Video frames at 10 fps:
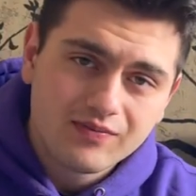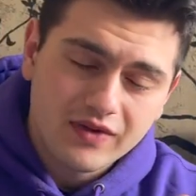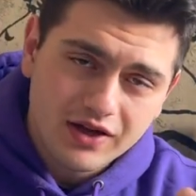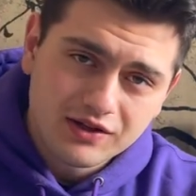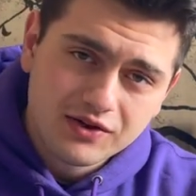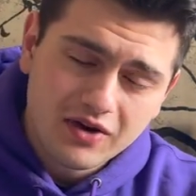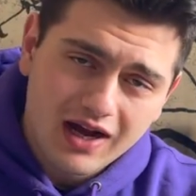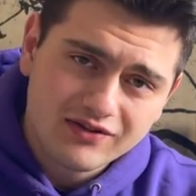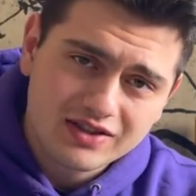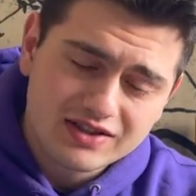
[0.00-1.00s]
I do
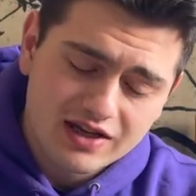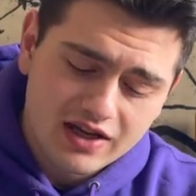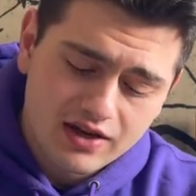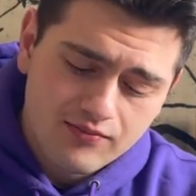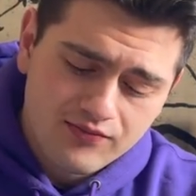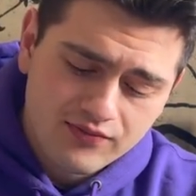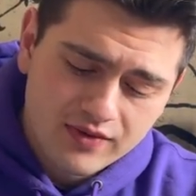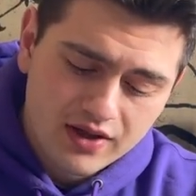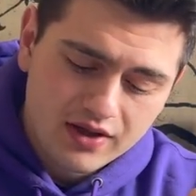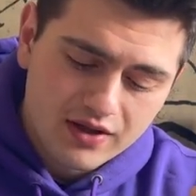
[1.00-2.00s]
have to say
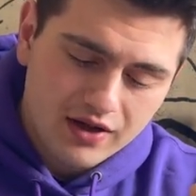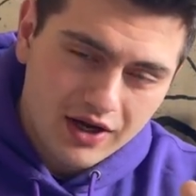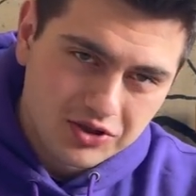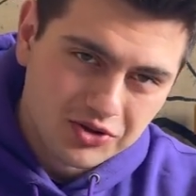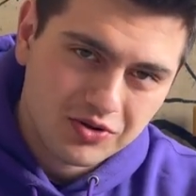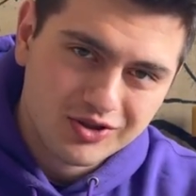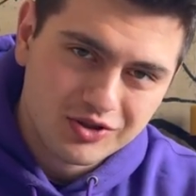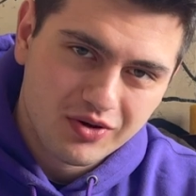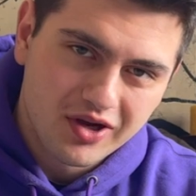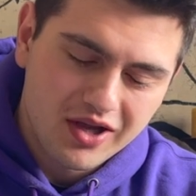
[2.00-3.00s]
I do
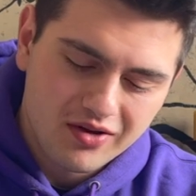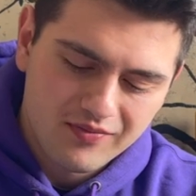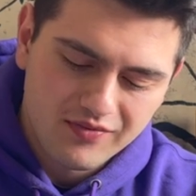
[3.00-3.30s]
enjoy